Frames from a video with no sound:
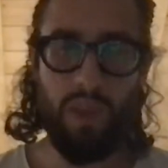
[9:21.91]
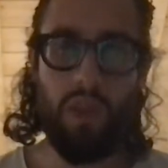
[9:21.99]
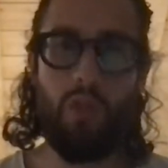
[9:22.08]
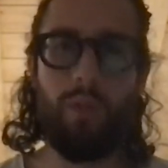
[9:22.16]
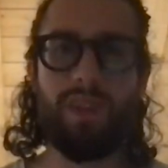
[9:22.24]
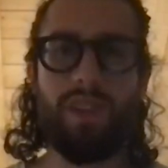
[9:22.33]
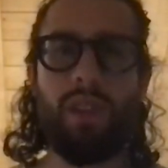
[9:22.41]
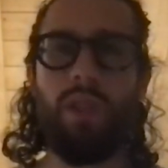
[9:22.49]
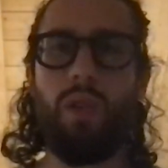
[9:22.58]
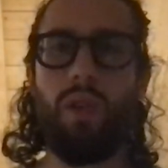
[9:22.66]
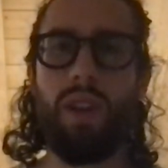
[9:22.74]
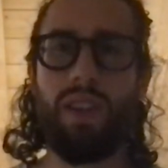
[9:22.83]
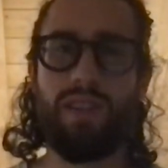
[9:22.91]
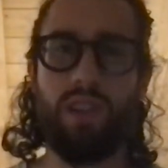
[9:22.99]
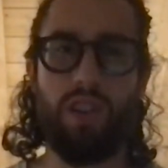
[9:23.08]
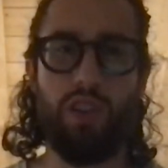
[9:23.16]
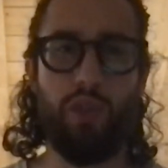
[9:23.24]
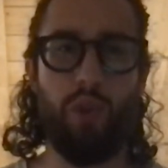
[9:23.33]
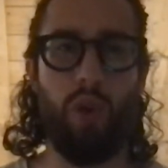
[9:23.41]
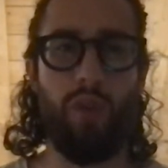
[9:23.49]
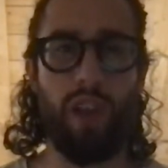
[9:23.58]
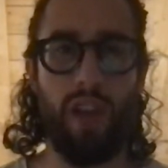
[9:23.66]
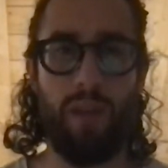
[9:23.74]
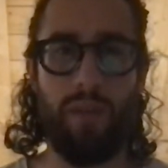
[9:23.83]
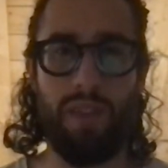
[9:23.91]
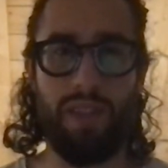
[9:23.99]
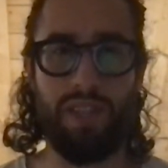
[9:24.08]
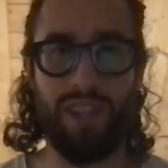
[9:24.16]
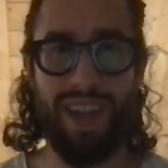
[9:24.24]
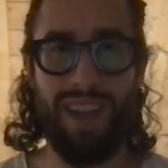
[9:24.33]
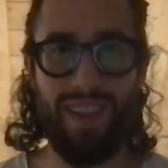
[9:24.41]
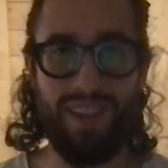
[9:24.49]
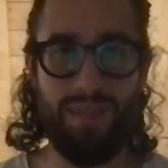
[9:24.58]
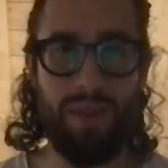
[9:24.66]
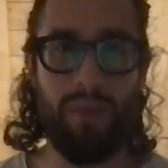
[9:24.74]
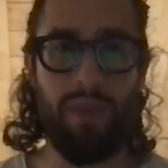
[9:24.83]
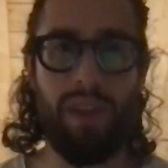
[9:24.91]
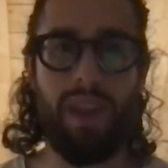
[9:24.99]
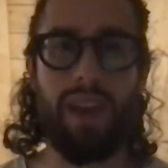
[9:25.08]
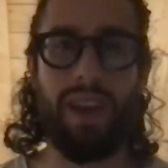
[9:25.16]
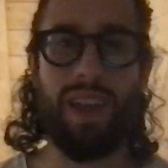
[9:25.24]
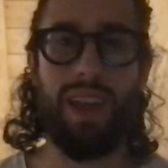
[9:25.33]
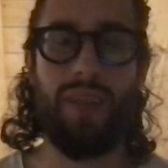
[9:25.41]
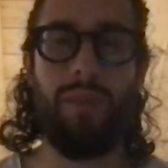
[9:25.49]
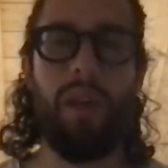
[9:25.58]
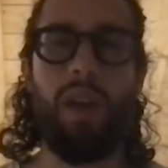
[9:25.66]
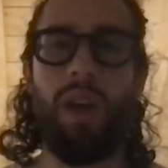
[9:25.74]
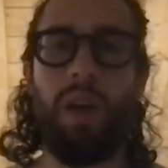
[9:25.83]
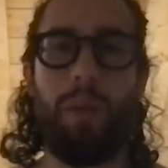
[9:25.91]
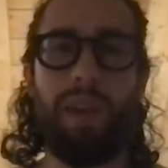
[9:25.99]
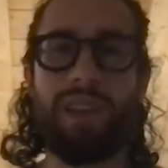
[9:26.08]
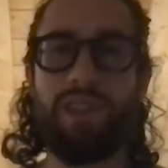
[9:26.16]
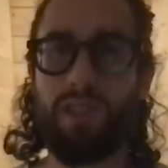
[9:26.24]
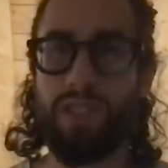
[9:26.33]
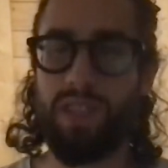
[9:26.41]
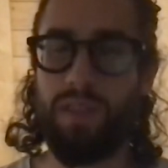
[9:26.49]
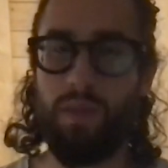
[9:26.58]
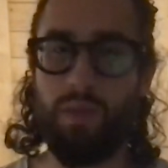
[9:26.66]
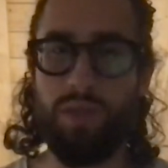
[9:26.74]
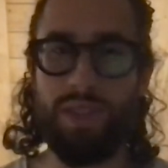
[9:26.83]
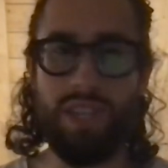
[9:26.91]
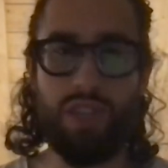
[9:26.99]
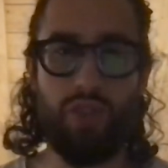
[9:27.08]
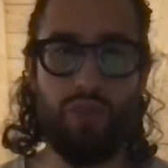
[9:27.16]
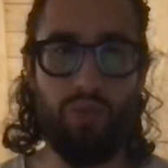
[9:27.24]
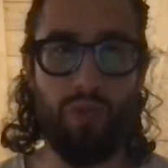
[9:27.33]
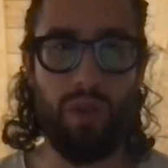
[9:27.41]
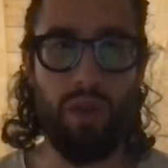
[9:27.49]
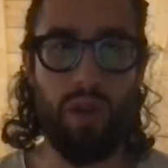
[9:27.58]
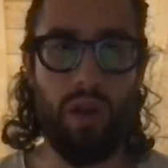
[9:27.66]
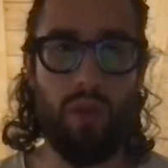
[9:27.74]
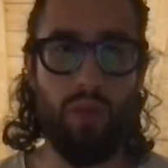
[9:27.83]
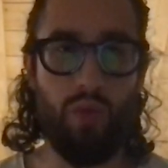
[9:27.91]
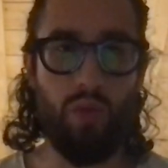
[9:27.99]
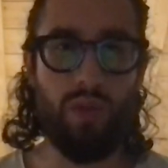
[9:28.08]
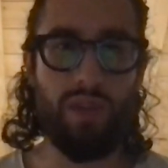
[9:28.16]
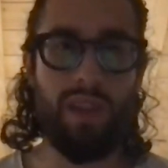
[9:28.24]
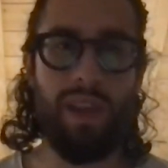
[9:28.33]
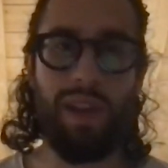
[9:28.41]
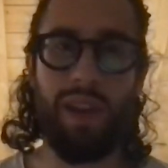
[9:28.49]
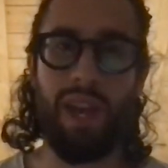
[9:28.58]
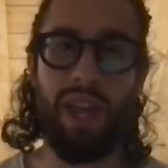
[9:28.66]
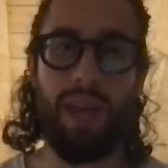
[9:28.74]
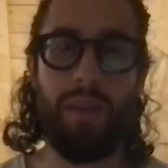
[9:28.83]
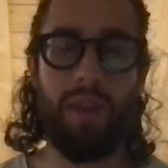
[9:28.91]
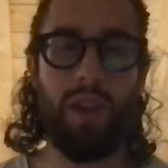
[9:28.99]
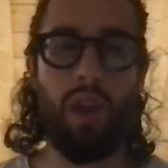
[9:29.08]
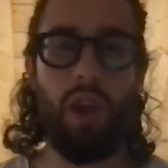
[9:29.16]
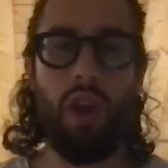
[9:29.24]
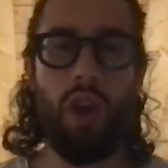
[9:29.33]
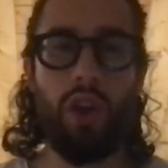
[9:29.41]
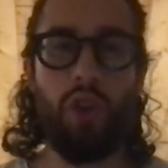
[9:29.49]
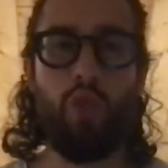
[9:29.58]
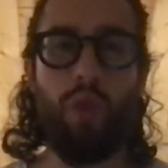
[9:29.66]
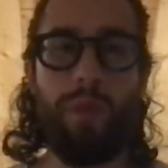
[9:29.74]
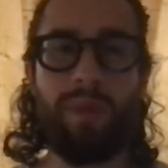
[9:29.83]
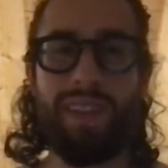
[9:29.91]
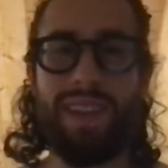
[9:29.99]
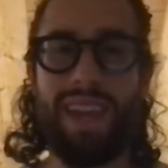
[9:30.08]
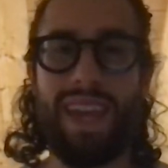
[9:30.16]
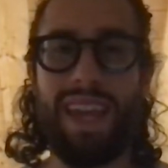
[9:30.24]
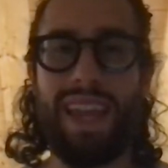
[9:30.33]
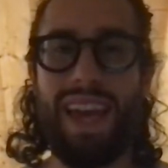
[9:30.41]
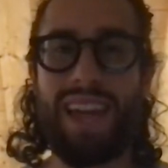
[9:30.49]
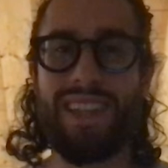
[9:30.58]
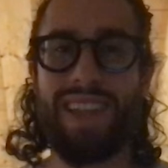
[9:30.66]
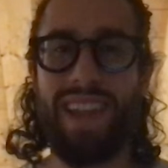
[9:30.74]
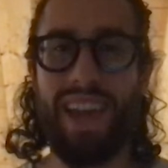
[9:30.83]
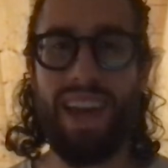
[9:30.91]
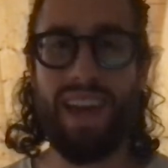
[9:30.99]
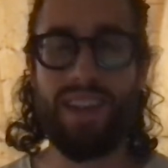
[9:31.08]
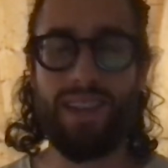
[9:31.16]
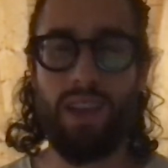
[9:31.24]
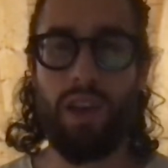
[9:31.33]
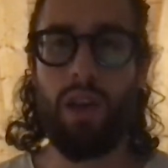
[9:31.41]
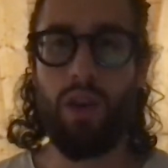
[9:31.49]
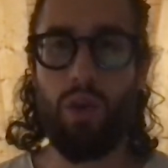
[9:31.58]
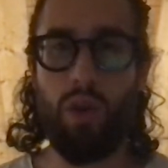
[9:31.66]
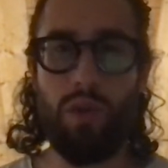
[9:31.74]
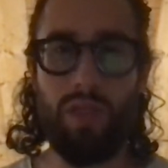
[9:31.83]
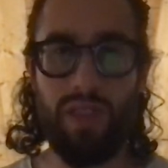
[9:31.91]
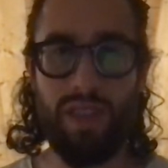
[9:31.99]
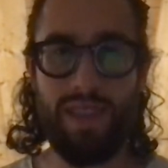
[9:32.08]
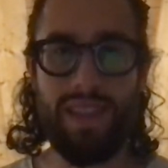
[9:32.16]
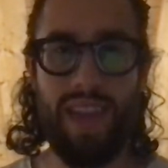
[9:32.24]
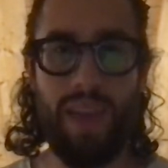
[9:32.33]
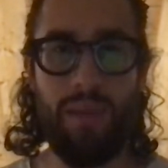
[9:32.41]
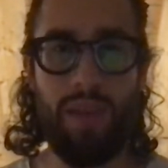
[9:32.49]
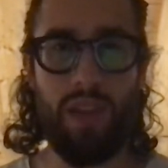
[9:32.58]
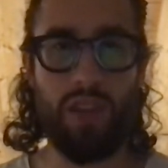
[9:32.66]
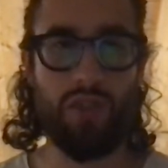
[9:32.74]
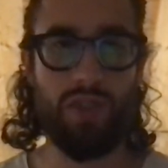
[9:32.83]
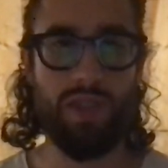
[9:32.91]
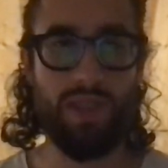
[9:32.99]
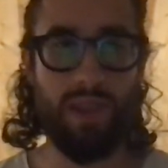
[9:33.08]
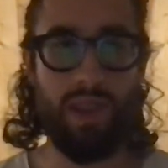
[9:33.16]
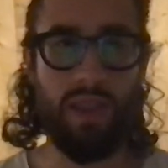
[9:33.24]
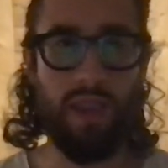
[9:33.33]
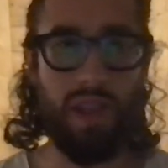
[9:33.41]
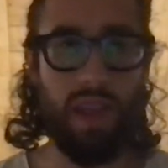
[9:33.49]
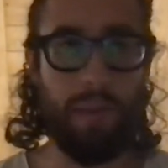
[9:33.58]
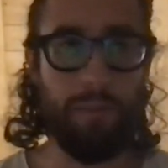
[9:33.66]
Well, Mr. Lloyd sought to overcome this challenge by bringing a claim based on civil procedure rules, allowing a claimant to represent a class that has, quote, the same interest in the claim.